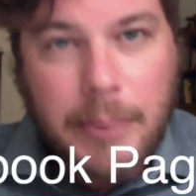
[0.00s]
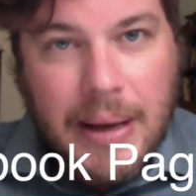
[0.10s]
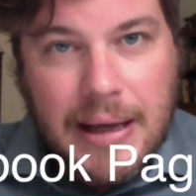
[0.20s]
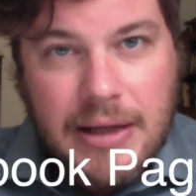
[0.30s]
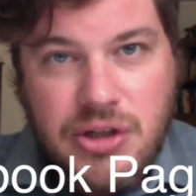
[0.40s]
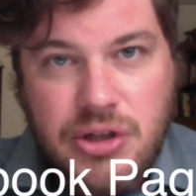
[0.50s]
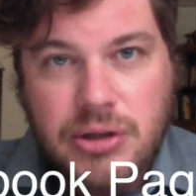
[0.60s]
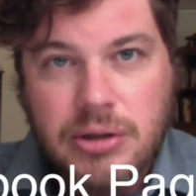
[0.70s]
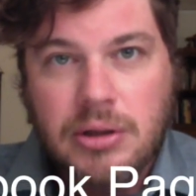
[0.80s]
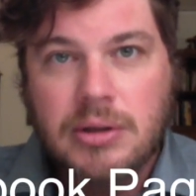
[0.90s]

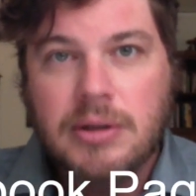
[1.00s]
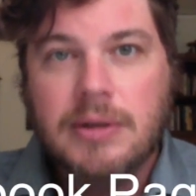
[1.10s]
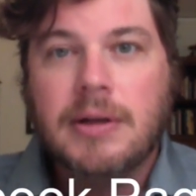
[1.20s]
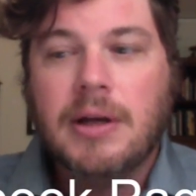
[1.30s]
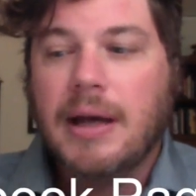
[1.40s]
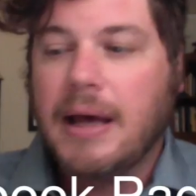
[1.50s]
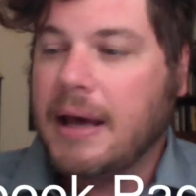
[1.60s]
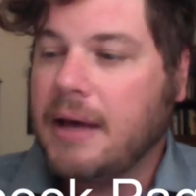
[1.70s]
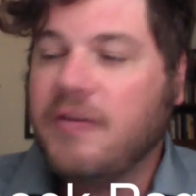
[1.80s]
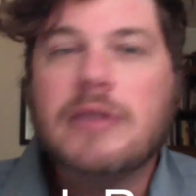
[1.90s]
page
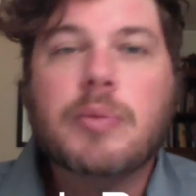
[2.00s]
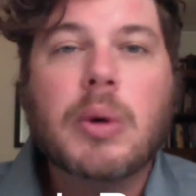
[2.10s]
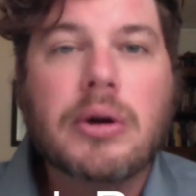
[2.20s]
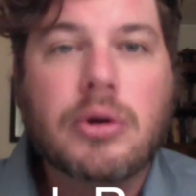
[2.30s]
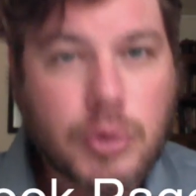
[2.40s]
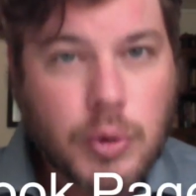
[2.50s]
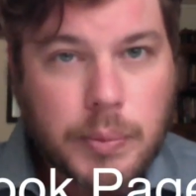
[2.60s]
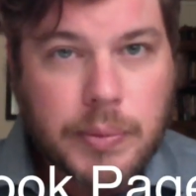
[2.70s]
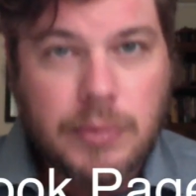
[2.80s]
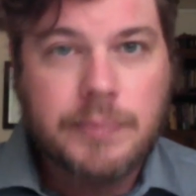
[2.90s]
and a Facebook group.